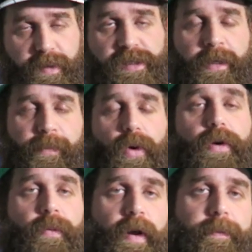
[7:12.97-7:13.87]
This is an
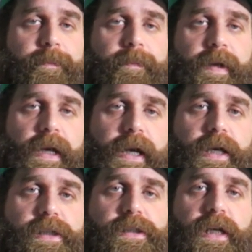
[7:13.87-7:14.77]
important one, okay?
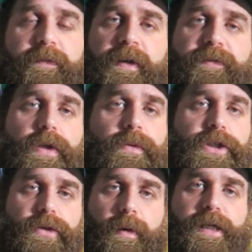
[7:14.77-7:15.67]
Because even if you
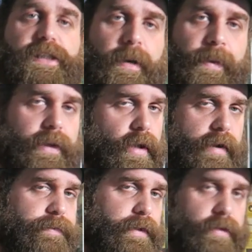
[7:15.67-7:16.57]
enjoy someone, a
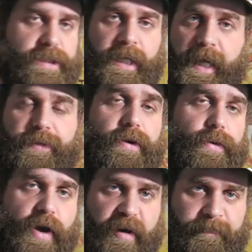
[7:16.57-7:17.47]
lot of adults can get
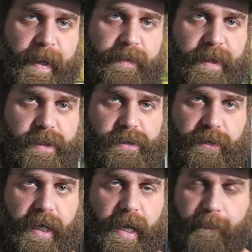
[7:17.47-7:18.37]
thrown off by this,
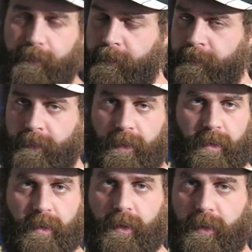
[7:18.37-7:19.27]
okay?
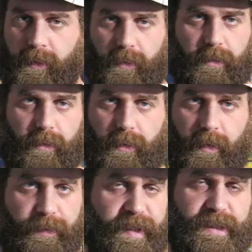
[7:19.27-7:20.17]

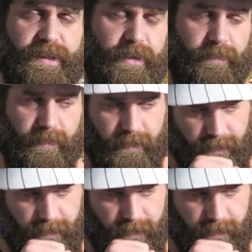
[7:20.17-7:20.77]
This isn't.